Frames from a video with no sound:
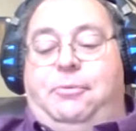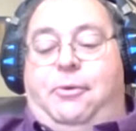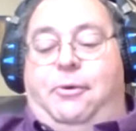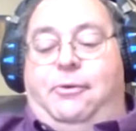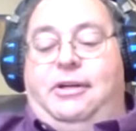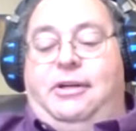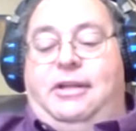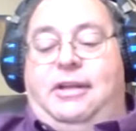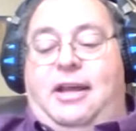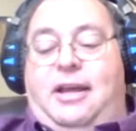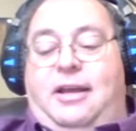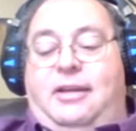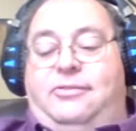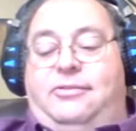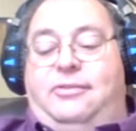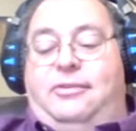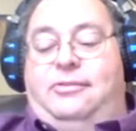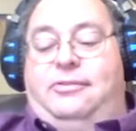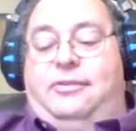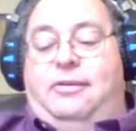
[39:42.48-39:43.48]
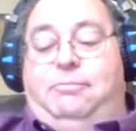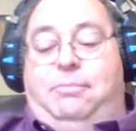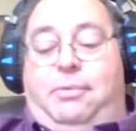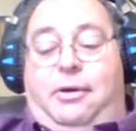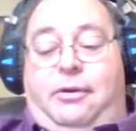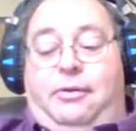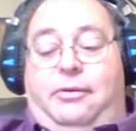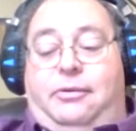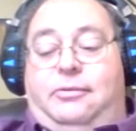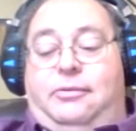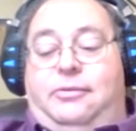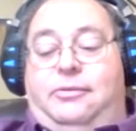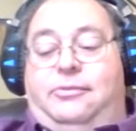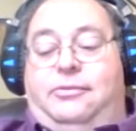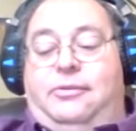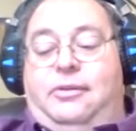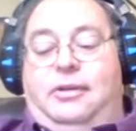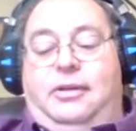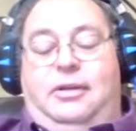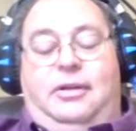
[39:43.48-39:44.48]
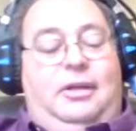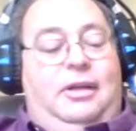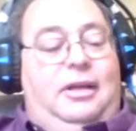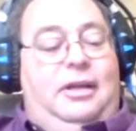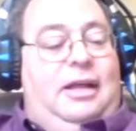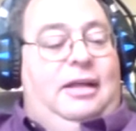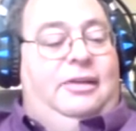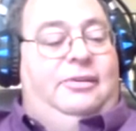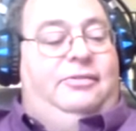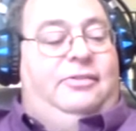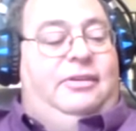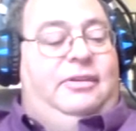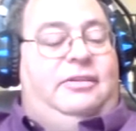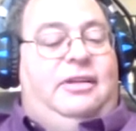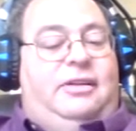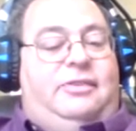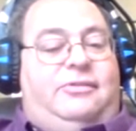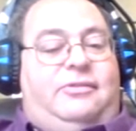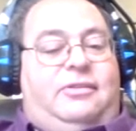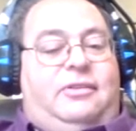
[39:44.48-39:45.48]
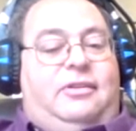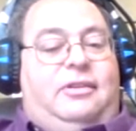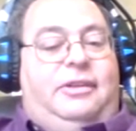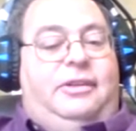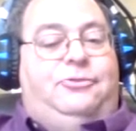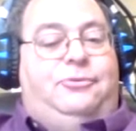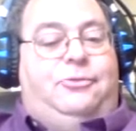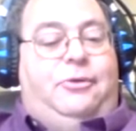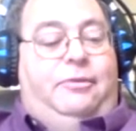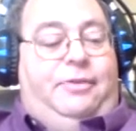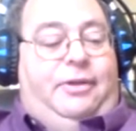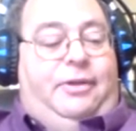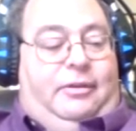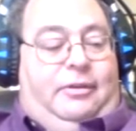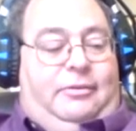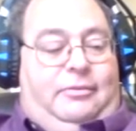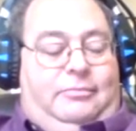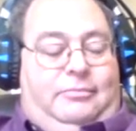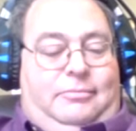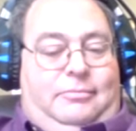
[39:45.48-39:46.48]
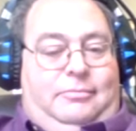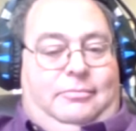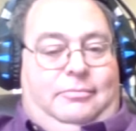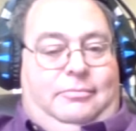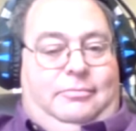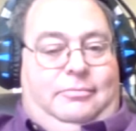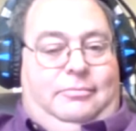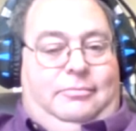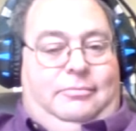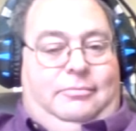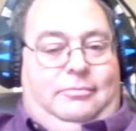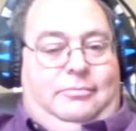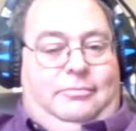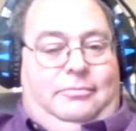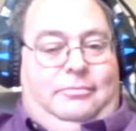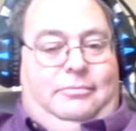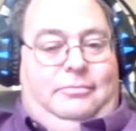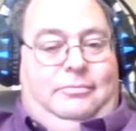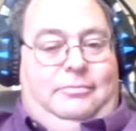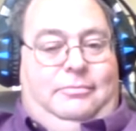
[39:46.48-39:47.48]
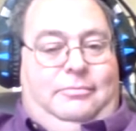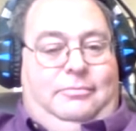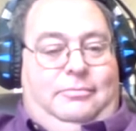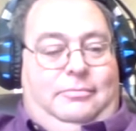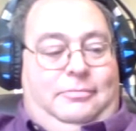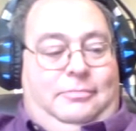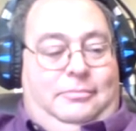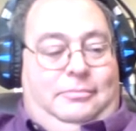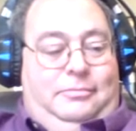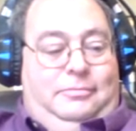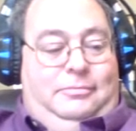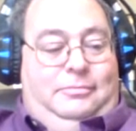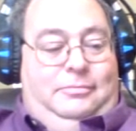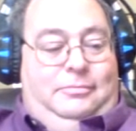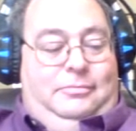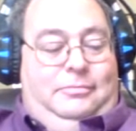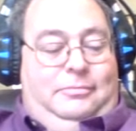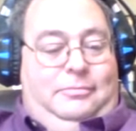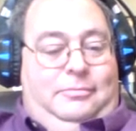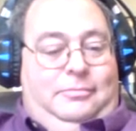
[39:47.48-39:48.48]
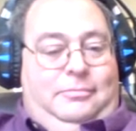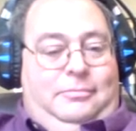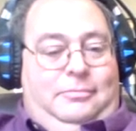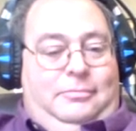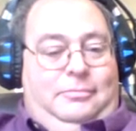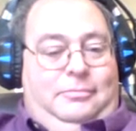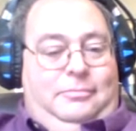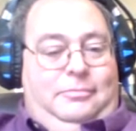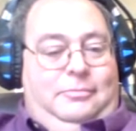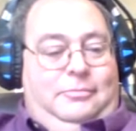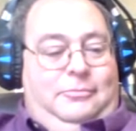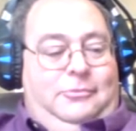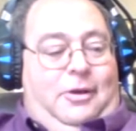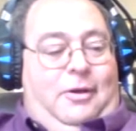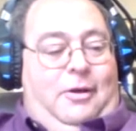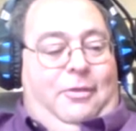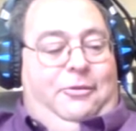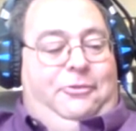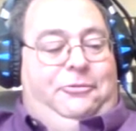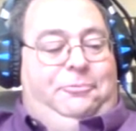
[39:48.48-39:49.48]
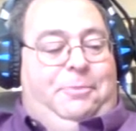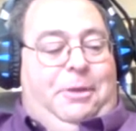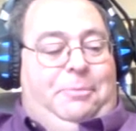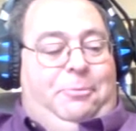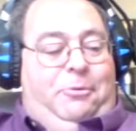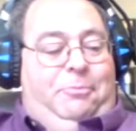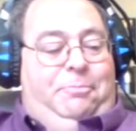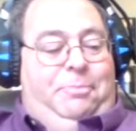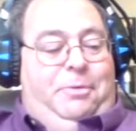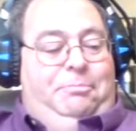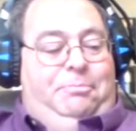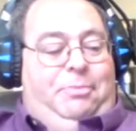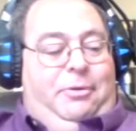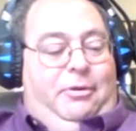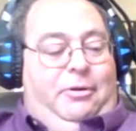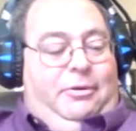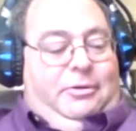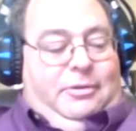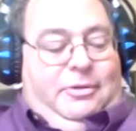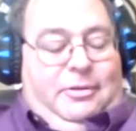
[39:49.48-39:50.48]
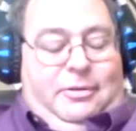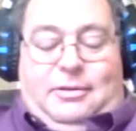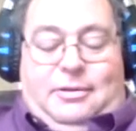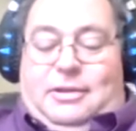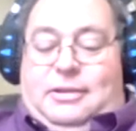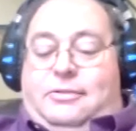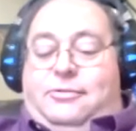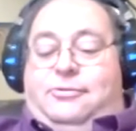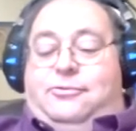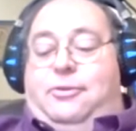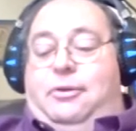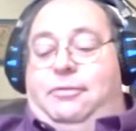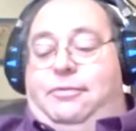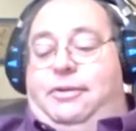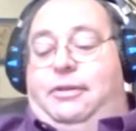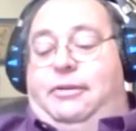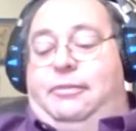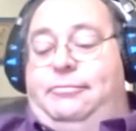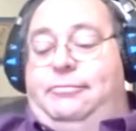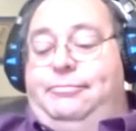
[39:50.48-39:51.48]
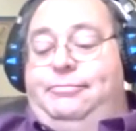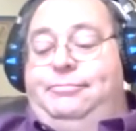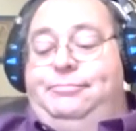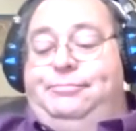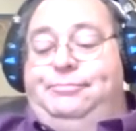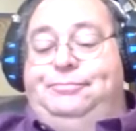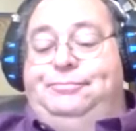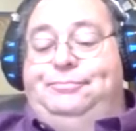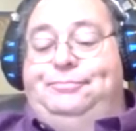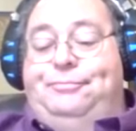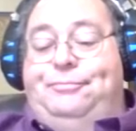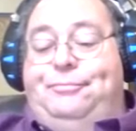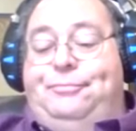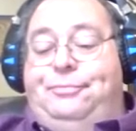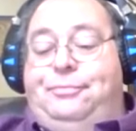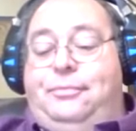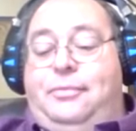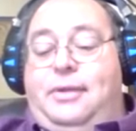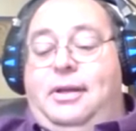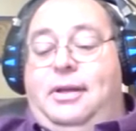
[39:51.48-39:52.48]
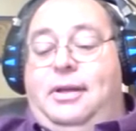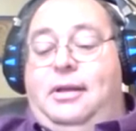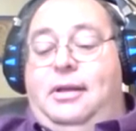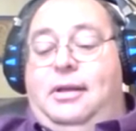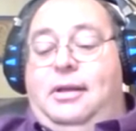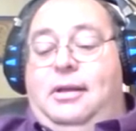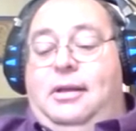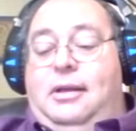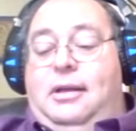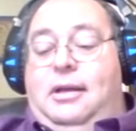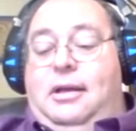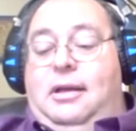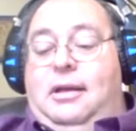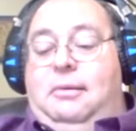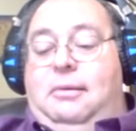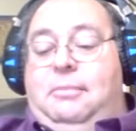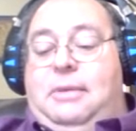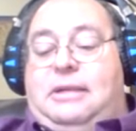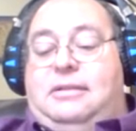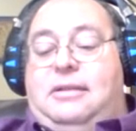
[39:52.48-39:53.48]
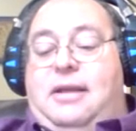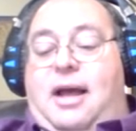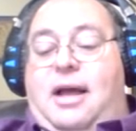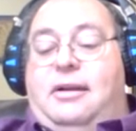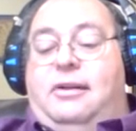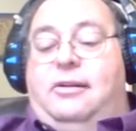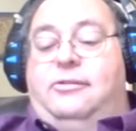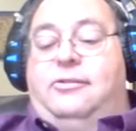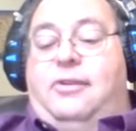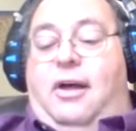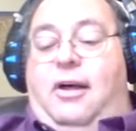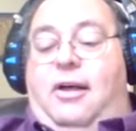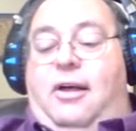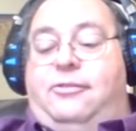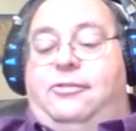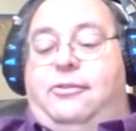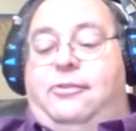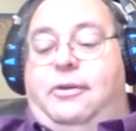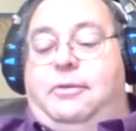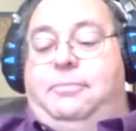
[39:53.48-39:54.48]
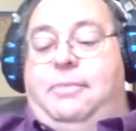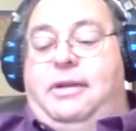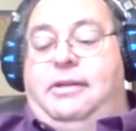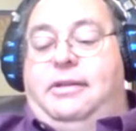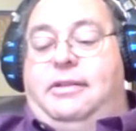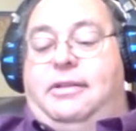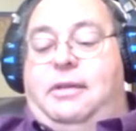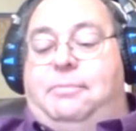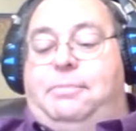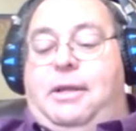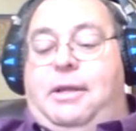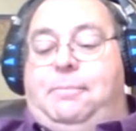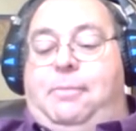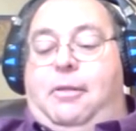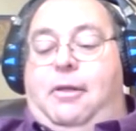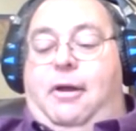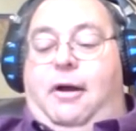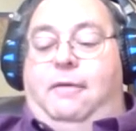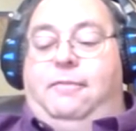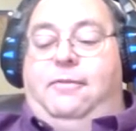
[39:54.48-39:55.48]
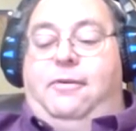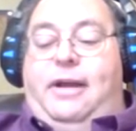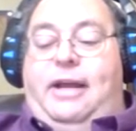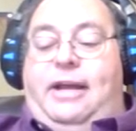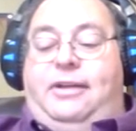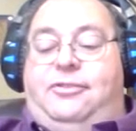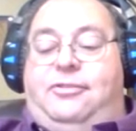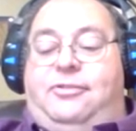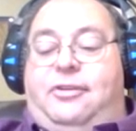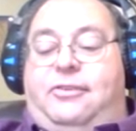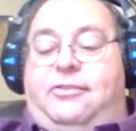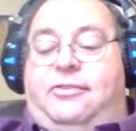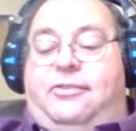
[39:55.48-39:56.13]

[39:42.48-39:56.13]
McDonald's also admitted that people over age 65 are at an increased risk of coffee spills and are probably unaware that they could get third degree burns from a spill of their coffee.